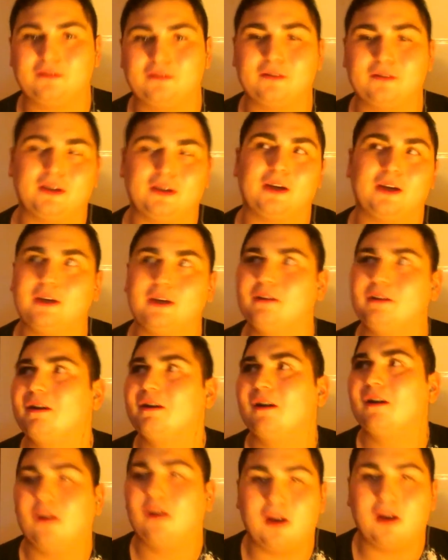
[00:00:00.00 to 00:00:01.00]
Okay,
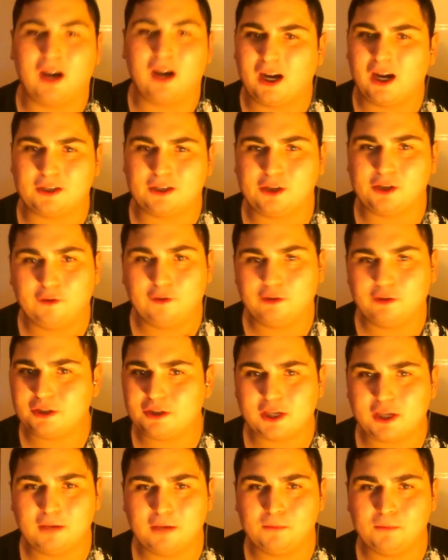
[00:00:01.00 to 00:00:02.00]
I had nothing
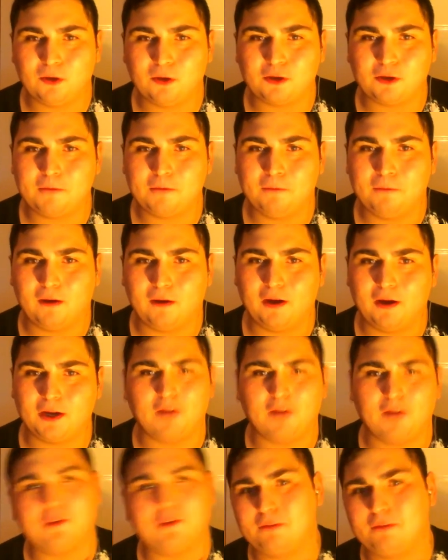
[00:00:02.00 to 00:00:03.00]
to keep me occupied
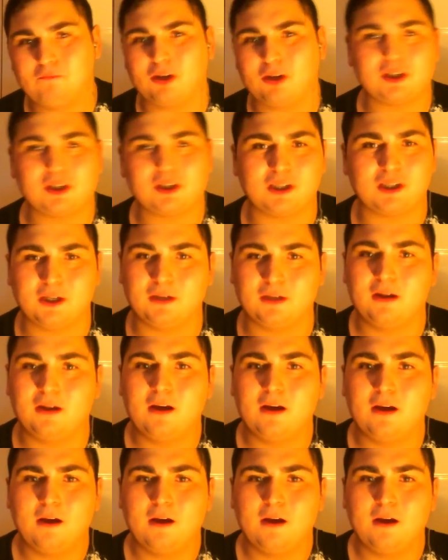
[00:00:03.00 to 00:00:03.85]
other than wrestling,